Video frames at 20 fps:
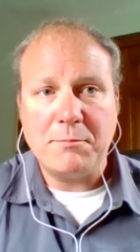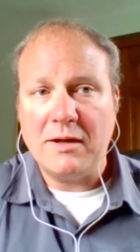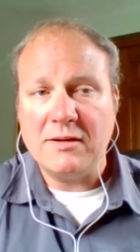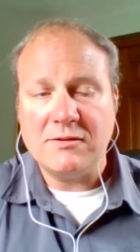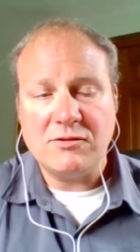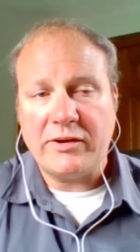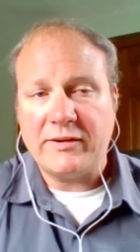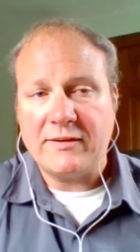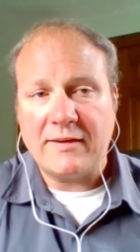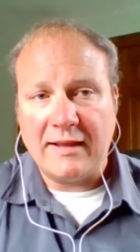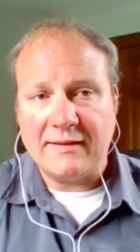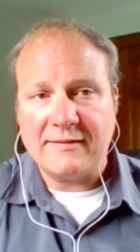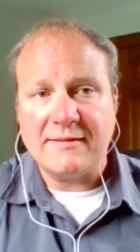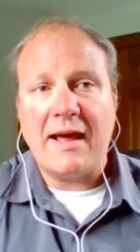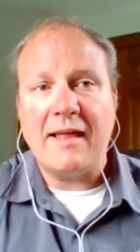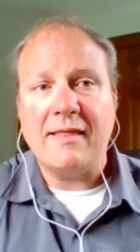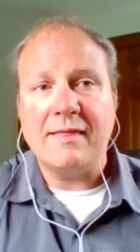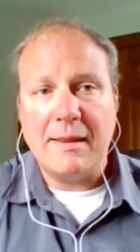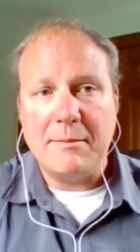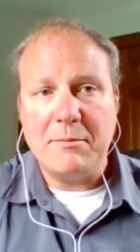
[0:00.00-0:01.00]
But it's just
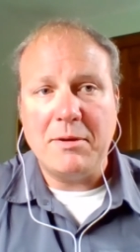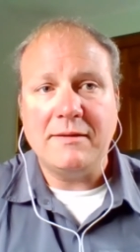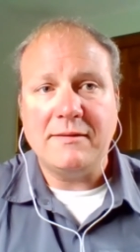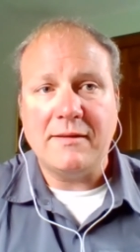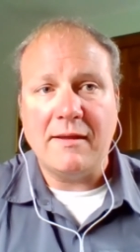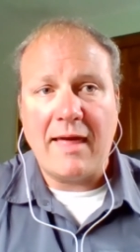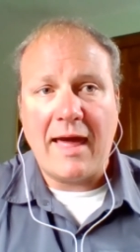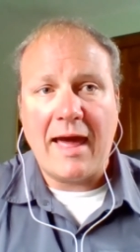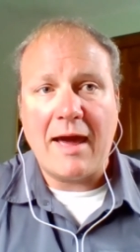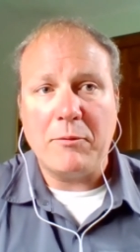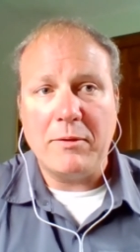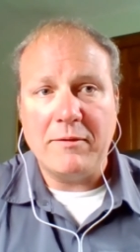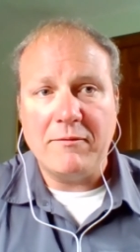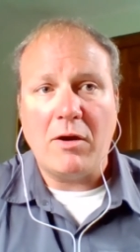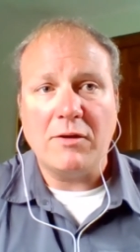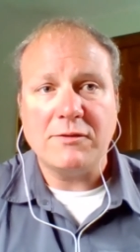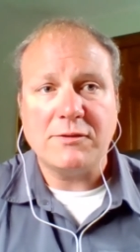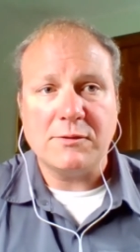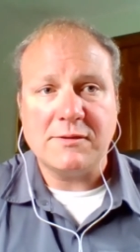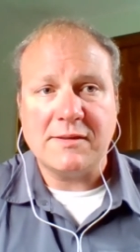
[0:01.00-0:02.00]
it's not limited to that.
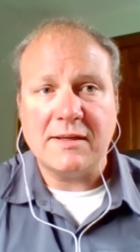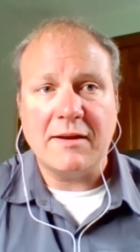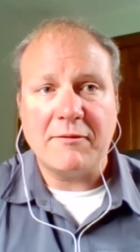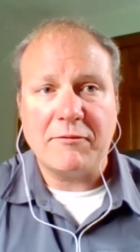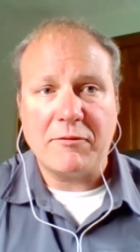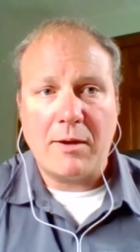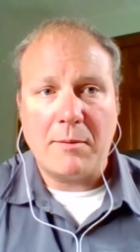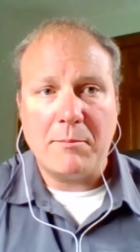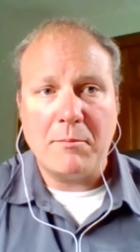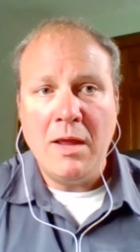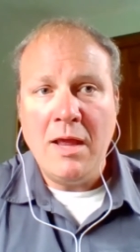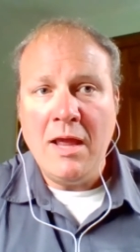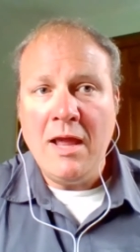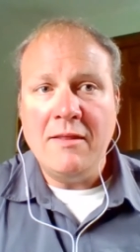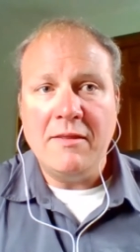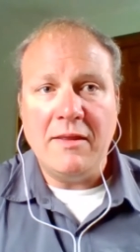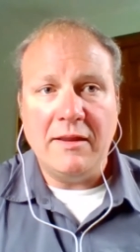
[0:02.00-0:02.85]
We've also seen it from